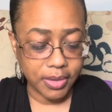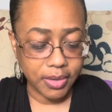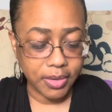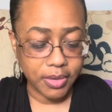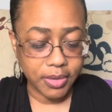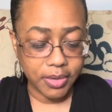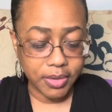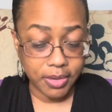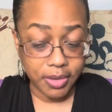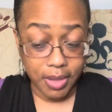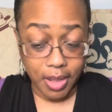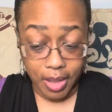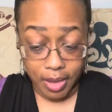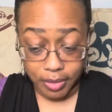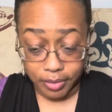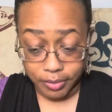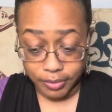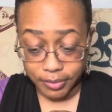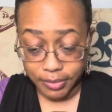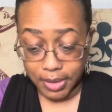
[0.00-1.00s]

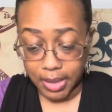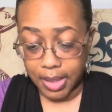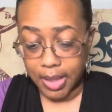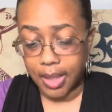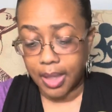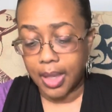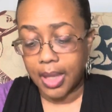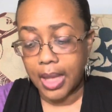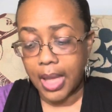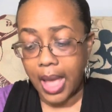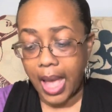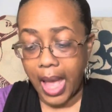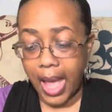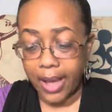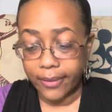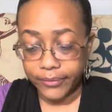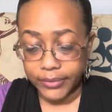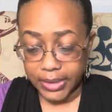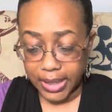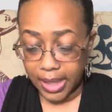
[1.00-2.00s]
So,
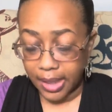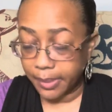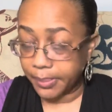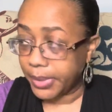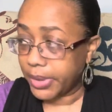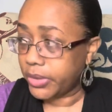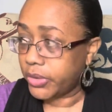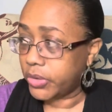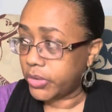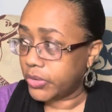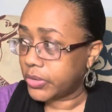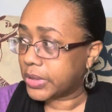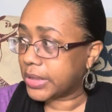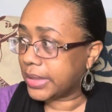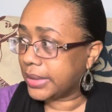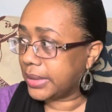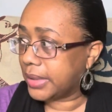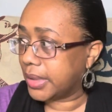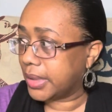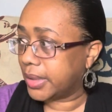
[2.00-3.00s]
I've now been
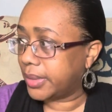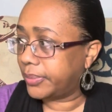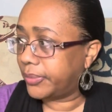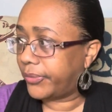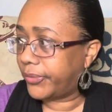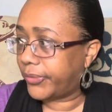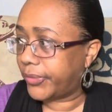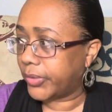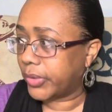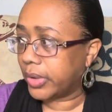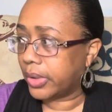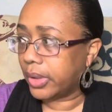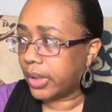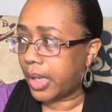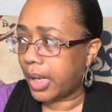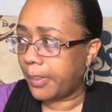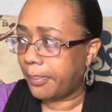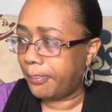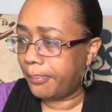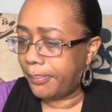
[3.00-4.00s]
using them for
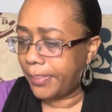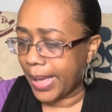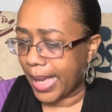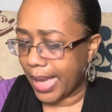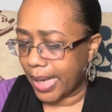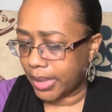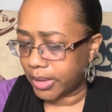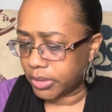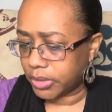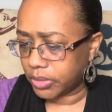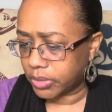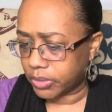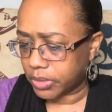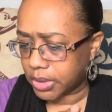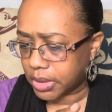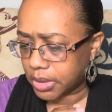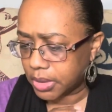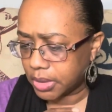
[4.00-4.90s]
about,